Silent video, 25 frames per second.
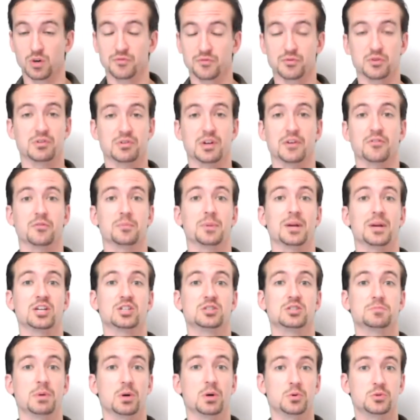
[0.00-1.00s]
if you've never been
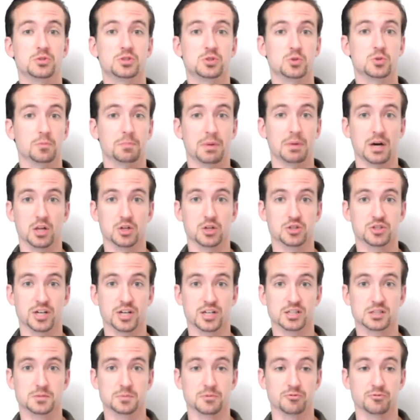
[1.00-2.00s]
exposed to
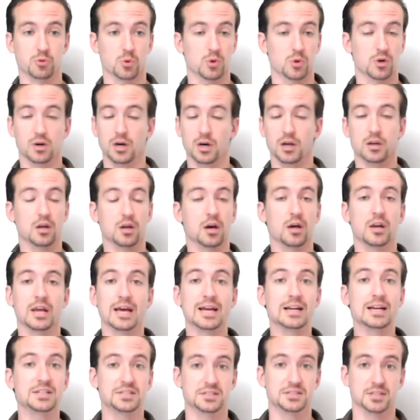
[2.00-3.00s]
apologetics before on, on
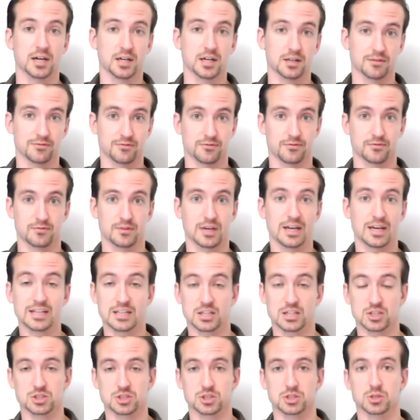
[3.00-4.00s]
any side of any
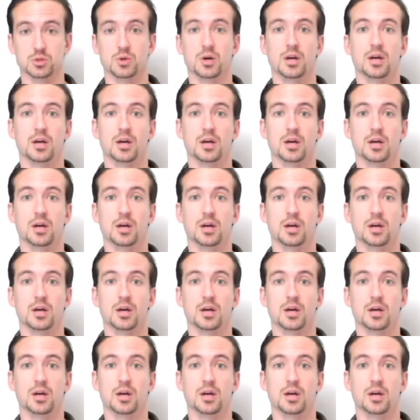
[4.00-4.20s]
issue,